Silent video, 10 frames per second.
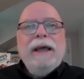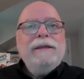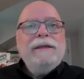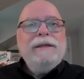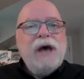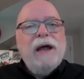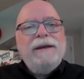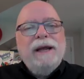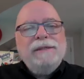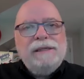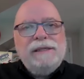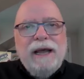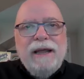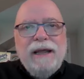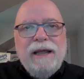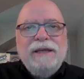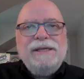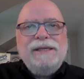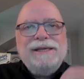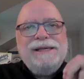John doesn't say
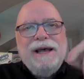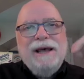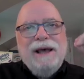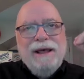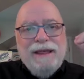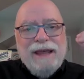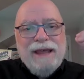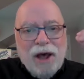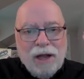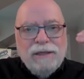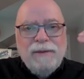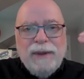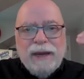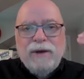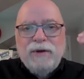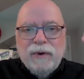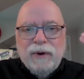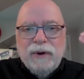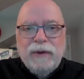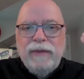this is the ultimate
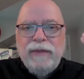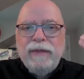truth.